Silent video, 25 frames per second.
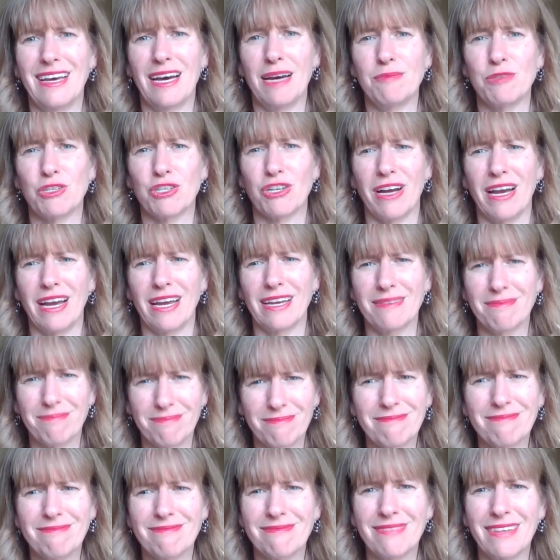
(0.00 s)
I'm trying.
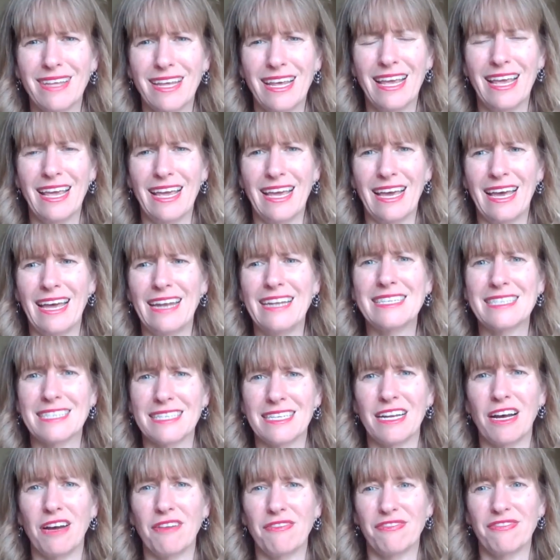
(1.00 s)
And it's
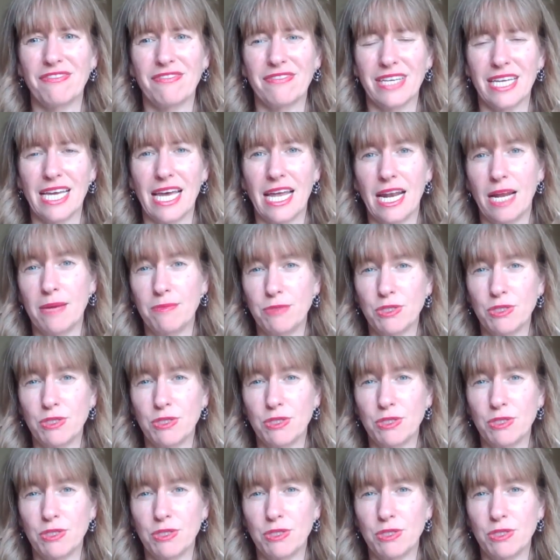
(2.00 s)
enough. And